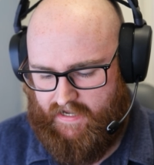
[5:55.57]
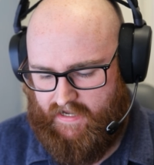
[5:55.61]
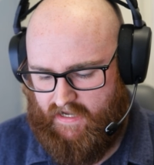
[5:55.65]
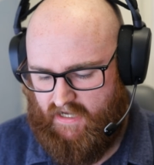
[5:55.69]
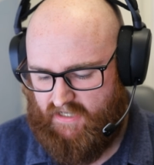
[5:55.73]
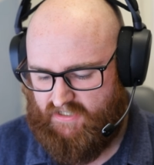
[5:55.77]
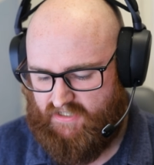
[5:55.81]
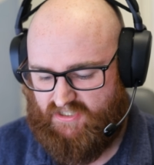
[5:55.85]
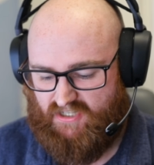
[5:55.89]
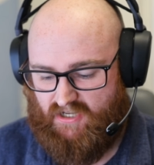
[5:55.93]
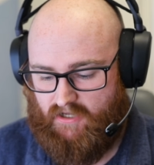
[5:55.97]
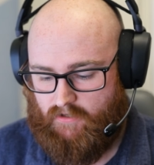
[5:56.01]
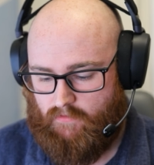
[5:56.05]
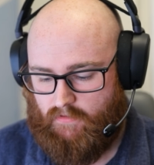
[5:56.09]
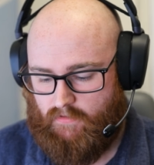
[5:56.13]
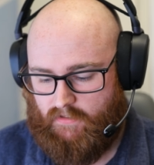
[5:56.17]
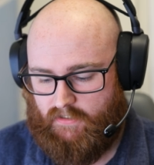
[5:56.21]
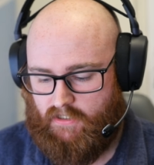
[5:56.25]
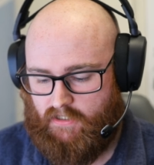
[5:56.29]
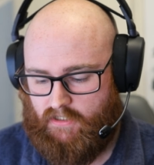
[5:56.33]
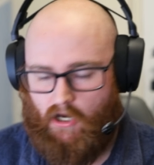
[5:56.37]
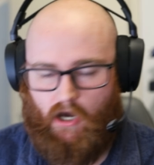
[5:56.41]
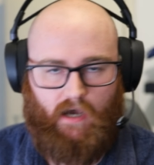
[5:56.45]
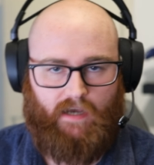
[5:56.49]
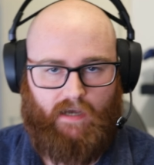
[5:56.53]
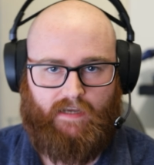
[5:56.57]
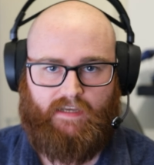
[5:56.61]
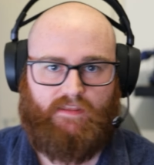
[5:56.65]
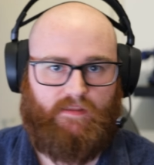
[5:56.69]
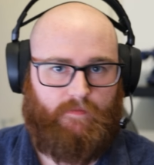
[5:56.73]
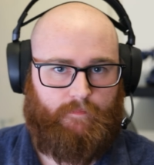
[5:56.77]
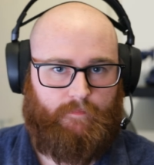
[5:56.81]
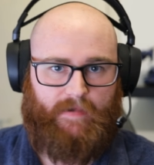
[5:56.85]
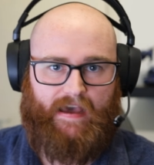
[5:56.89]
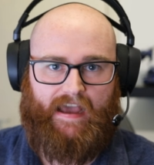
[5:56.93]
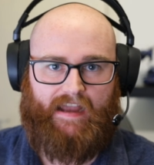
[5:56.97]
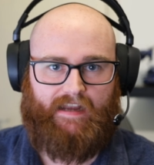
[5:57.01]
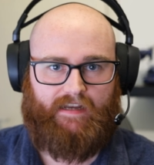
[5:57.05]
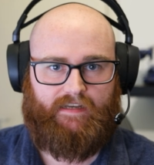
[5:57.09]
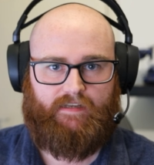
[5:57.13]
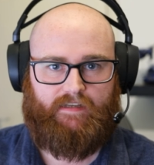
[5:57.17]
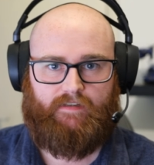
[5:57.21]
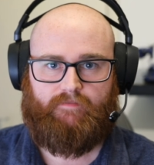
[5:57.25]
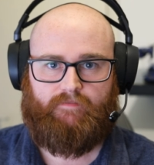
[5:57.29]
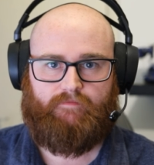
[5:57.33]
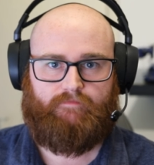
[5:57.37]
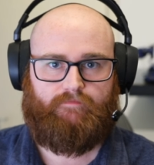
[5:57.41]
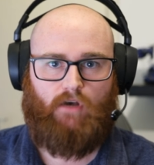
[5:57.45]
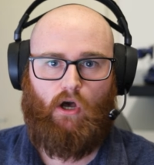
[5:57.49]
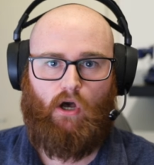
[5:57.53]
don't know, a guy in the back
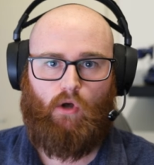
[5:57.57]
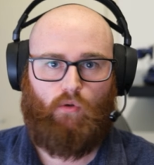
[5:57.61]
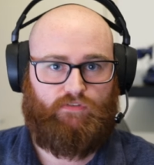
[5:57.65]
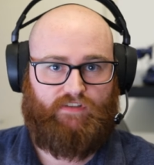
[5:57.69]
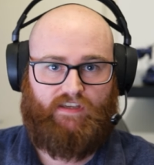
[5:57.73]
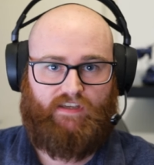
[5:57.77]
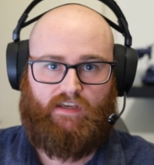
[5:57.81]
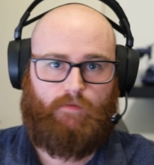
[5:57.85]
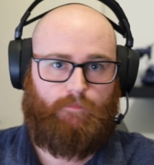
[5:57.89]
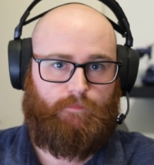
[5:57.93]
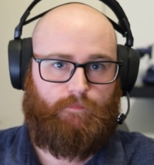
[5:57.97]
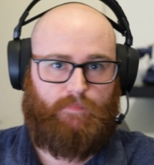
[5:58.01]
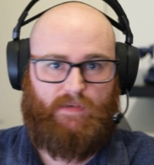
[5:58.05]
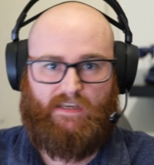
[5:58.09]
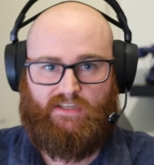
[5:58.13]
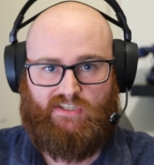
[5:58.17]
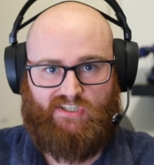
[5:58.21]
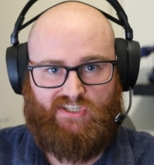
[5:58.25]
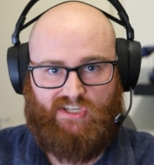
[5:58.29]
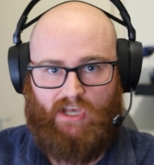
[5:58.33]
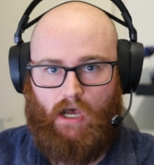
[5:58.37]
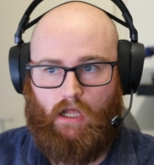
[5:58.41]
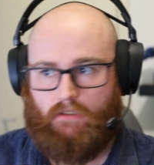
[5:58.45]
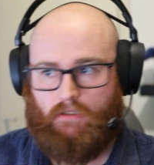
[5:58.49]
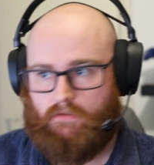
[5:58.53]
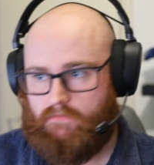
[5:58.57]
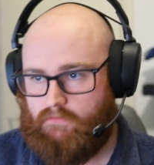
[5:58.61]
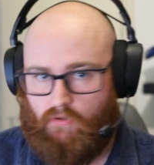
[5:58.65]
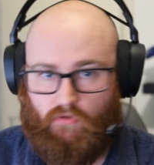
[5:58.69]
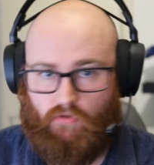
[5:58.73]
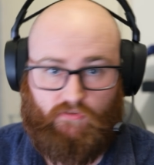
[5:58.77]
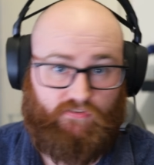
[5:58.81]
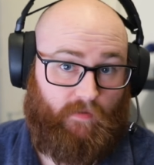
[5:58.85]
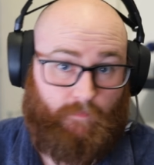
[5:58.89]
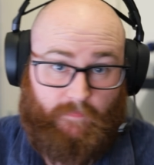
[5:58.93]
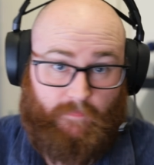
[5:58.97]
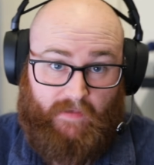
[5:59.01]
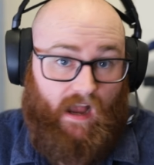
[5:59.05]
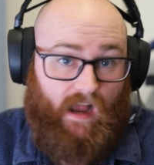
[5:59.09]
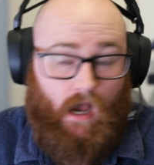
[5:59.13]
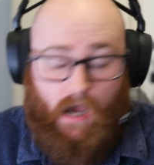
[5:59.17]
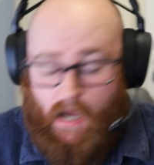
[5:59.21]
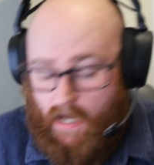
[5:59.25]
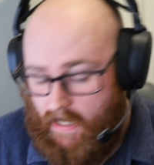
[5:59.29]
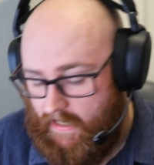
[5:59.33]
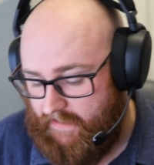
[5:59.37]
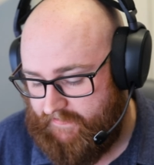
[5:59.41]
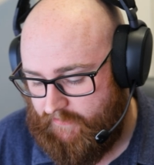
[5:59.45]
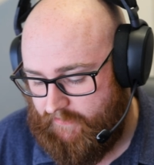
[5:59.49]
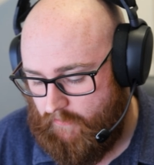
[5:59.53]
holding a big skull or something.
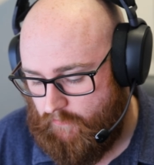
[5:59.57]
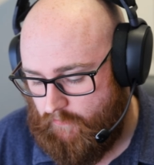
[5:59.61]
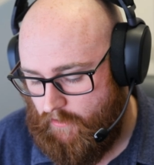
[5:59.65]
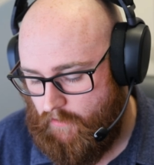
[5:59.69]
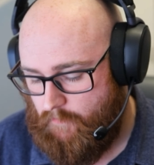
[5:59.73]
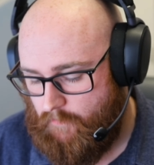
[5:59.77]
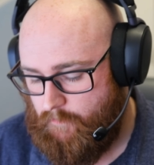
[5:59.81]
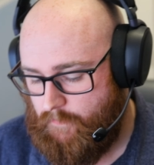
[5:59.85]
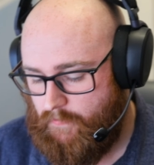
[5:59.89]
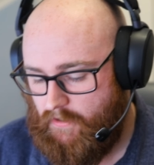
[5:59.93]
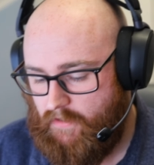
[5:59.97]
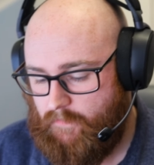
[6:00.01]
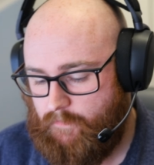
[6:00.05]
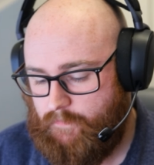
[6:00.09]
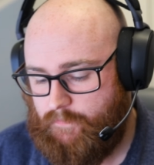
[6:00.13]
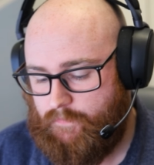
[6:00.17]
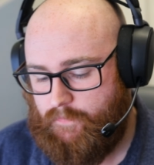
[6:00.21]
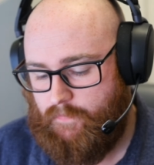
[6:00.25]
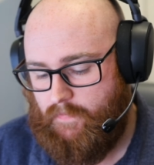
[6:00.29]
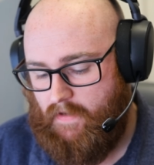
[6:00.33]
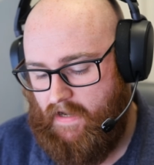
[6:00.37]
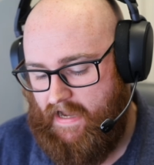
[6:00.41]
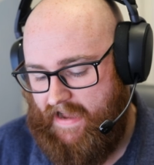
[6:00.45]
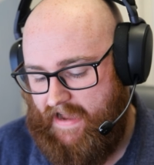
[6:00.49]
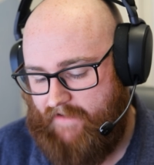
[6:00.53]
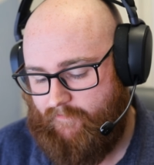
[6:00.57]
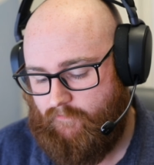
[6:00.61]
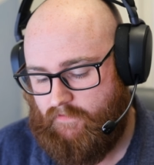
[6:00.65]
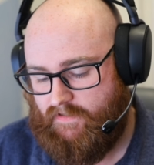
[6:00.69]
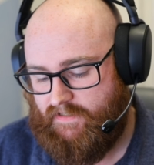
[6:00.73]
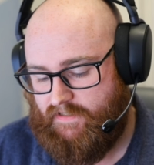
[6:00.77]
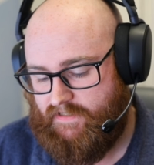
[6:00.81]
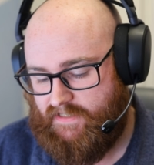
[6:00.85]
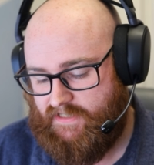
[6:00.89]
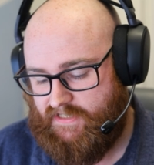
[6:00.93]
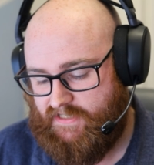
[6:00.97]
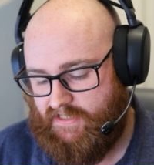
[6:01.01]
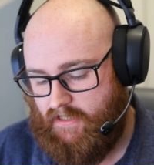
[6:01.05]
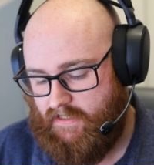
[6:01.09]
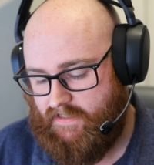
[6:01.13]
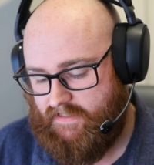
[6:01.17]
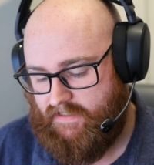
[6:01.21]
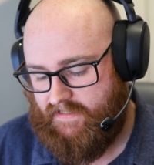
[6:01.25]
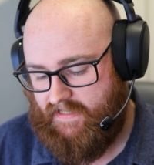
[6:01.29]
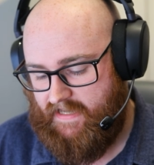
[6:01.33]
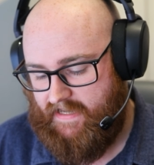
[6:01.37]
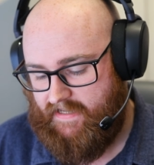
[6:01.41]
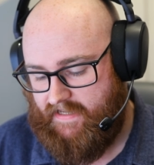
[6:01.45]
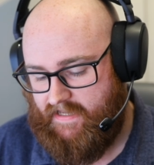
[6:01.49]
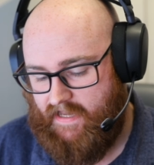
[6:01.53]
I don't know, but I haven't really decided
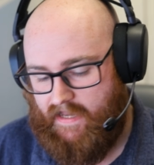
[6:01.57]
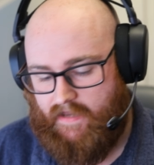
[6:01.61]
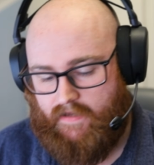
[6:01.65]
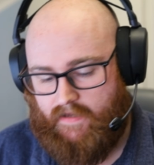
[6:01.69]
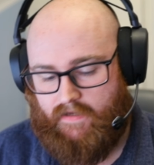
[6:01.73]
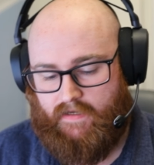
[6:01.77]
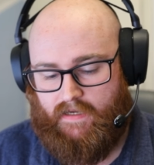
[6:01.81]
that yet.